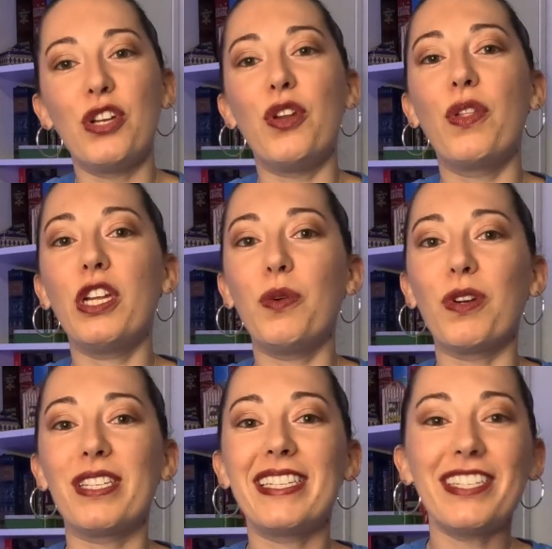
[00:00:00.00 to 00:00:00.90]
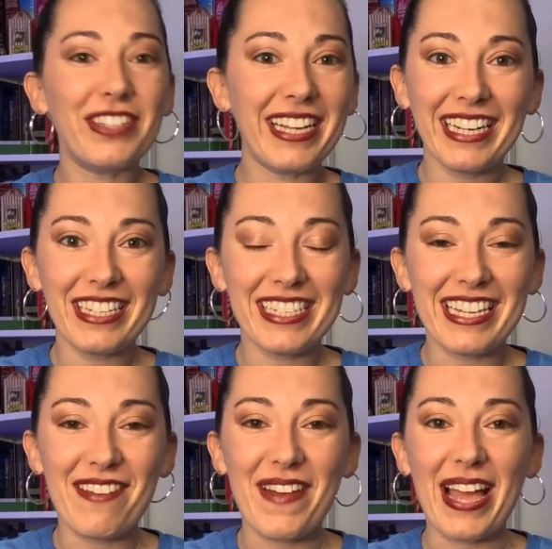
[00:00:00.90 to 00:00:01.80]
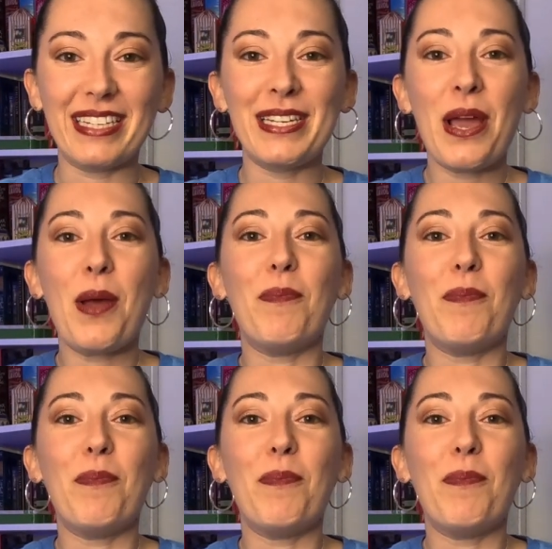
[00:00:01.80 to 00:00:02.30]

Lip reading: know that you are still getting into the event,